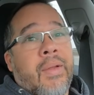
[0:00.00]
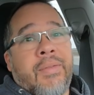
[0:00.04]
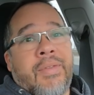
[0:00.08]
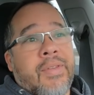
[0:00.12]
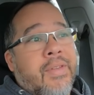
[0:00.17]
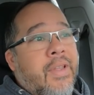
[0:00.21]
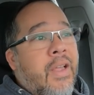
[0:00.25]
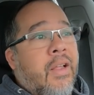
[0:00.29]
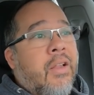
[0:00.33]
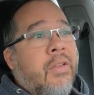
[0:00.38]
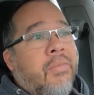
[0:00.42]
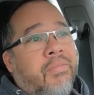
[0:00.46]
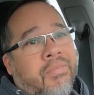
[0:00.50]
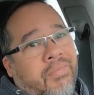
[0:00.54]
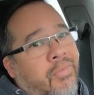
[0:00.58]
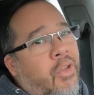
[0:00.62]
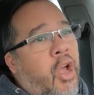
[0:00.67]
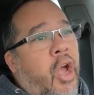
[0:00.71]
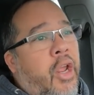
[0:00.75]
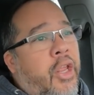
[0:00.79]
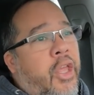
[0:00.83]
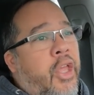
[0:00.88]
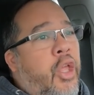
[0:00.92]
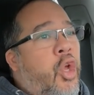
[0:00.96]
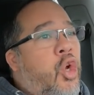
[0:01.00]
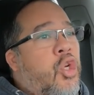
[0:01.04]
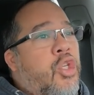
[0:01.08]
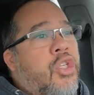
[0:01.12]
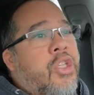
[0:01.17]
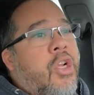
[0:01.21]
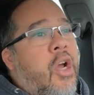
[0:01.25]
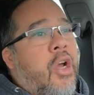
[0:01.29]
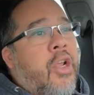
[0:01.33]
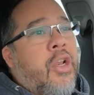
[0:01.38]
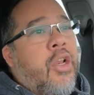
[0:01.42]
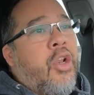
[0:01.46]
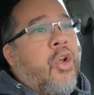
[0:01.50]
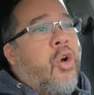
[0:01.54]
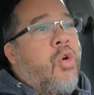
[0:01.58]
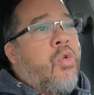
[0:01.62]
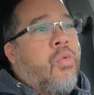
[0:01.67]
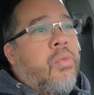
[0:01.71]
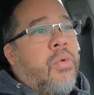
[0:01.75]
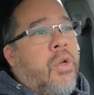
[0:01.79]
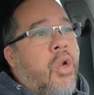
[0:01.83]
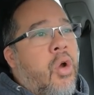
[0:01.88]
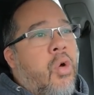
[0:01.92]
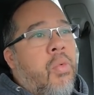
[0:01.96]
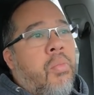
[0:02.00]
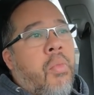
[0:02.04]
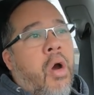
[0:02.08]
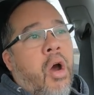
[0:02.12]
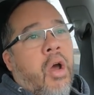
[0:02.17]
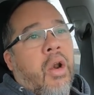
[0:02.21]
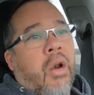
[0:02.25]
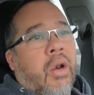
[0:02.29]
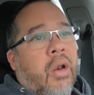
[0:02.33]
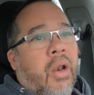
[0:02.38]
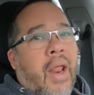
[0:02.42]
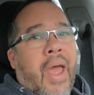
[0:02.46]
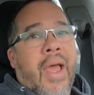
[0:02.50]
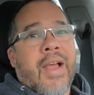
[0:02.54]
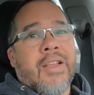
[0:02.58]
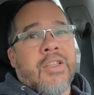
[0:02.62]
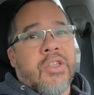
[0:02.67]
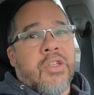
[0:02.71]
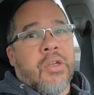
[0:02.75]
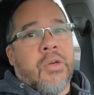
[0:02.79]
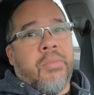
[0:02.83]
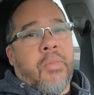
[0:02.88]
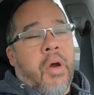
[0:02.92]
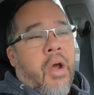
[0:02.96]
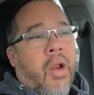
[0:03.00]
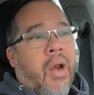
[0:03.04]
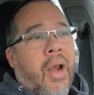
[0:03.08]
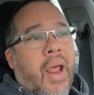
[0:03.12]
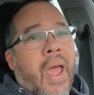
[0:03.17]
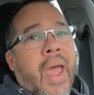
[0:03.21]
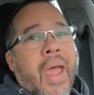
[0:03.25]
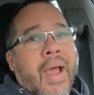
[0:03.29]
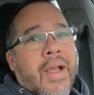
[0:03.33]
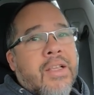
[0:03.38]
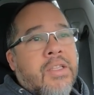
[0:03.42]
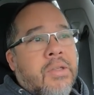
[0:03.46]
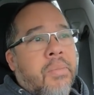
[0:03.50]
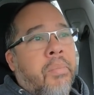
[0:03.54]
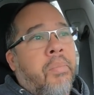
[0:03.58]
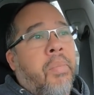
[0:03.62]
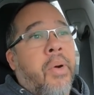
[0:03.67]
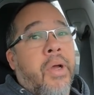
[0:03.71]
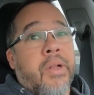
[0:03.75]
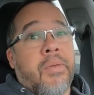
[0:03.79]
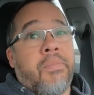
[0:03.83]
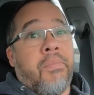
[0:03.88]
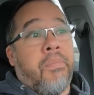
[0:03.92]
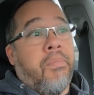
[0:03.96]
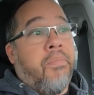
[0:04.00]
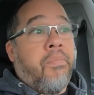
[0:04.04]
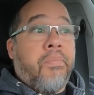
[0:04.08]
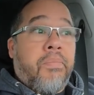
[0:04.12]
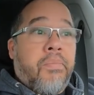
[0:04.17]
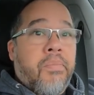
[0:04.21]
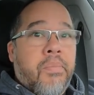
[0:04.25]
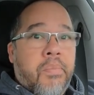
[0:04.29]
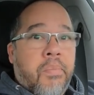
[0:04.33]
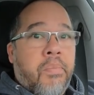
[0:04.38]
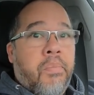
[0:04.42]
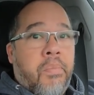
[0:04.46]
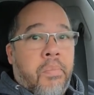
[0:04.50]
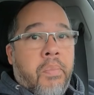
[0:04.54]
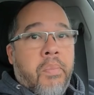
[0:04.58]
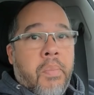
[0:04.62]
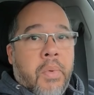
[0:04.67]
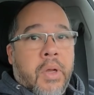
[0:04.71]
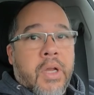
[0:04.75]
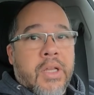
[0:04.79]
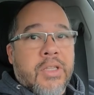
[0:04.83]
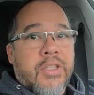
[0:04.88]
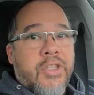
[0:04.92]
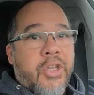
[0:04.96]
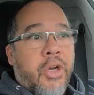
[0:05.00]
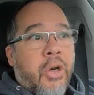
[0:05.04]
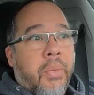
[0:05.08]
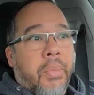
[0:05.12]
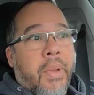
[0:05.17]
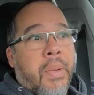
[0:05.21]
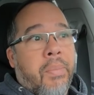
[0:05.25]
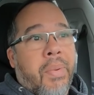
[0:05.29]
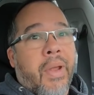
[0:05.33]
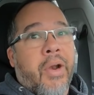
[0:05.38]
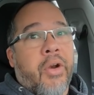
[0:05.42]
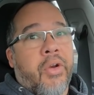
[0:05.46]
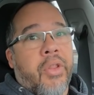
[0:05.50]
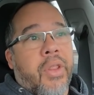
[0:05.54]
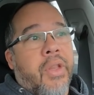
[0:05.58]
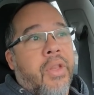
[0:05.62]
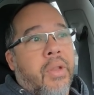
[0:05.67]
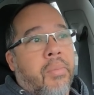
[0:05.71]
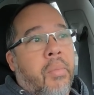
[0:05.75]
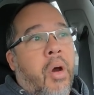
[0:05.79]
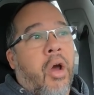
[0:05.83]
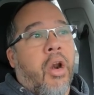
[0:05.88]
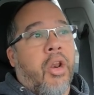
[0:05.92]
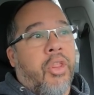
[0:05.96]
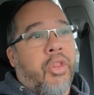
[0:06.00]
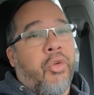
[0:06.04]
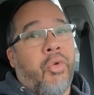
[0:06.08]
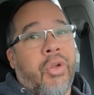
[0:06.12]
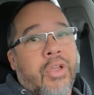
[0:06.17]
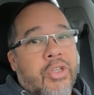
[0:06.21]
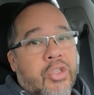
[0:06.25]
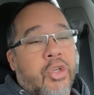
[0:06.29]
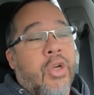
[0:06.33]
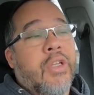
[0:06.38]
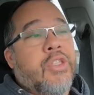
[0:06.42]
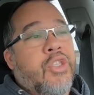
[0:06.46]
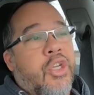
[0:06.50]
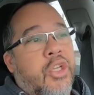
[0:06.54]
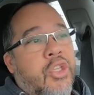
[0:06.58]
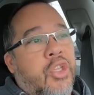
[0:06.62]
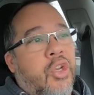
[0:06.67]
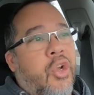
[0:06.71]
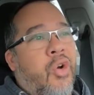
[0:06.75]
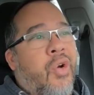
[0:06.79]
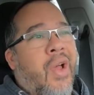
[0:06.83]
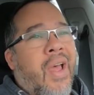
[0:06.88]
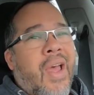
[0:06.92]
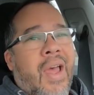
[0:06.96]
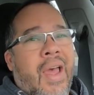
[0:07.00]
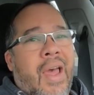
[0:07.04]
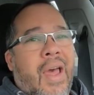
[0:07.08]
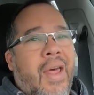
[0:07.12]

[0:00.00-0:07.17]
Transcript: Still not huge, not no no Model S or Model X, but considerably bigger than the Model three, so that's good to know.